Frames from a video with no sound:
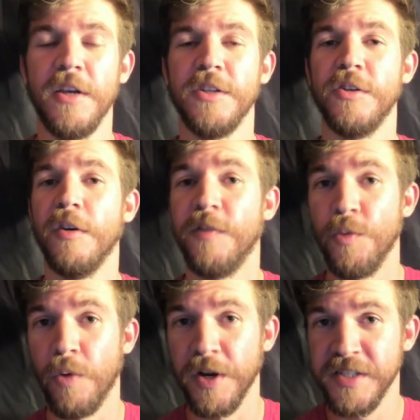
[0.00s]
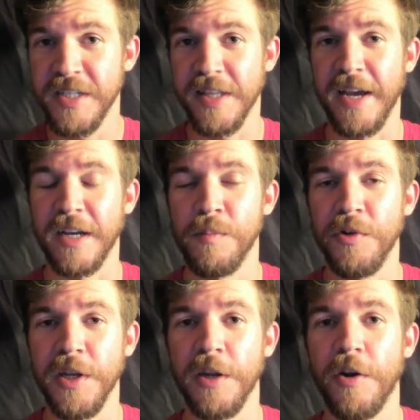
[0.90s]
So if you want to see that
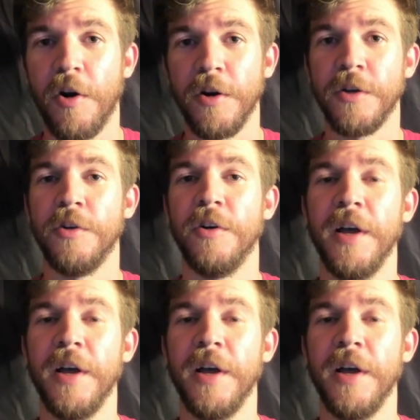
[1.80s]
completed article,